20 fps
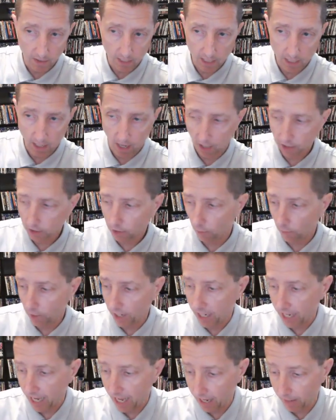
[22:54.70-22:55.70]

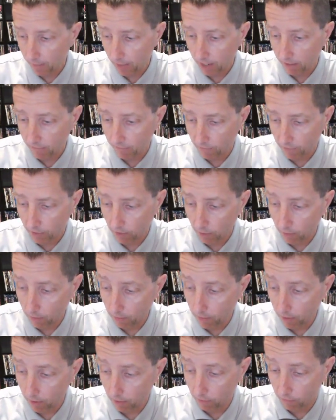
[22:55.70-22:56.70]
Oscar-winning animated
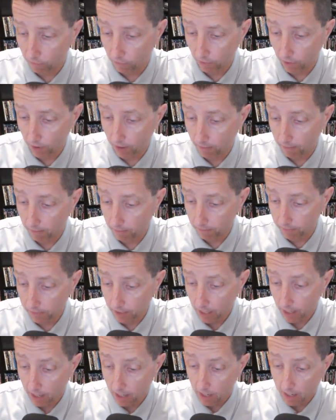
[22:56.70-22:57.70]
film from
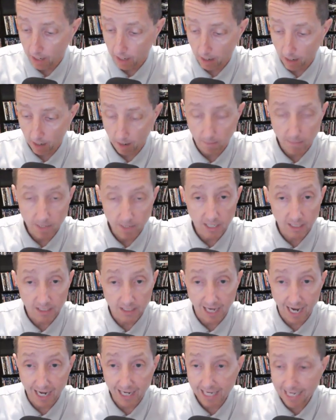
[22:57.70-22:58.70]

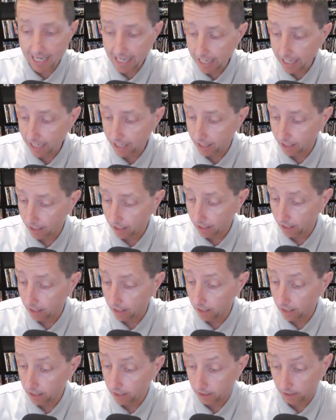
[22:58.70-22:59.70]
Miyazaki.
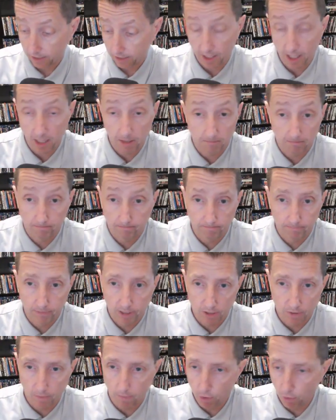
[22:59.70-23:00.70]
It's
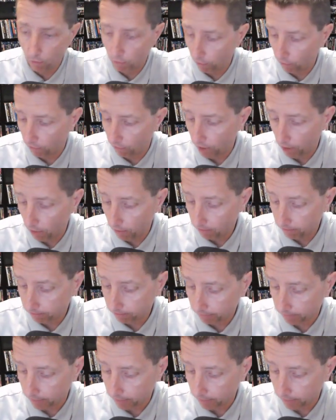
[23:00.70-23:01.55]
just a beautiful film.